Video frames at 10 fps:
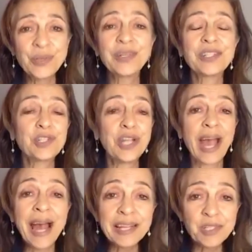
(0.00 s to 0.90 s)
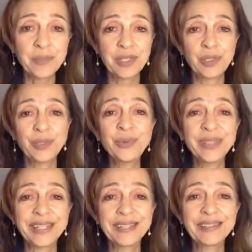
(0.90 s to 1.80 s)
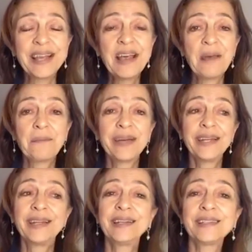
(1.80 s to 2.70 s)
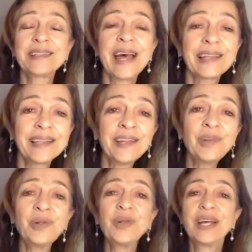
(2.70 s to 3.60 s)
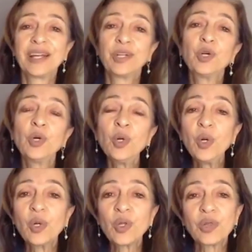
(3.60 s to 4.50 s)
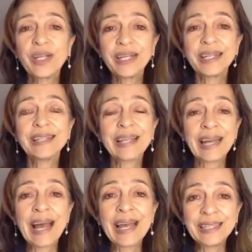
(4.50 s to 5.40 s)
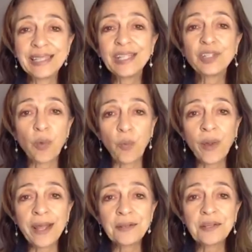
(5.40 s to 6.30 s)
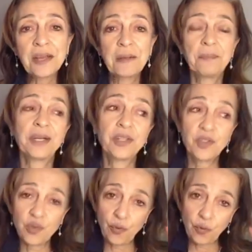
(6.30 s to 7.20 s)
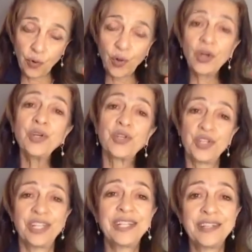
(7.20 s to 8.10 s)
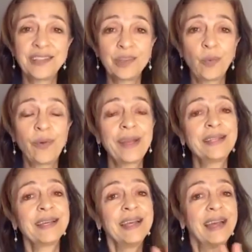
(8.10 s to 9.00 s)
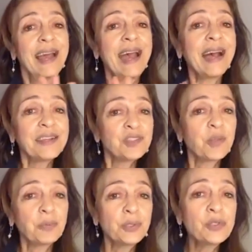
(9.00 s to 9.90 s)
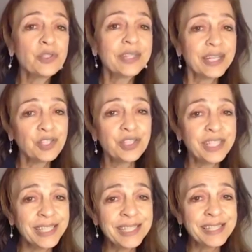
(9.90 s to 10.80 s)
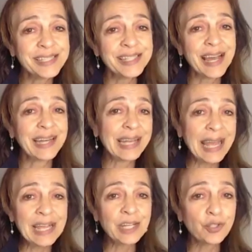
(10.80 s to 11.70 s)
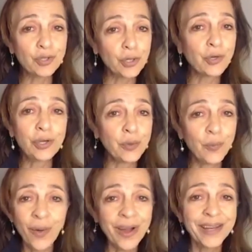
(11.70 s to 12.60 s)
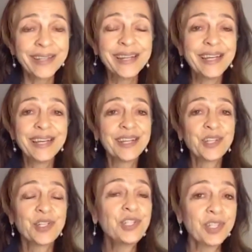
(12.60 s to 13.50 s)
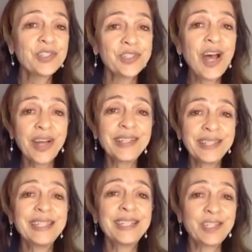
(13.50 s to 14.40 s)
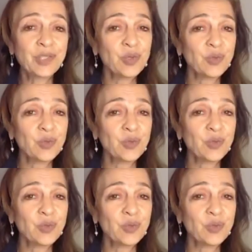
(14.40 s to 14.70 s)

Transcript: it. She has been doing it. But it is that little girl thinking that I need the weight, because for her she needed the weight. As the person that she is at age 31, she does not need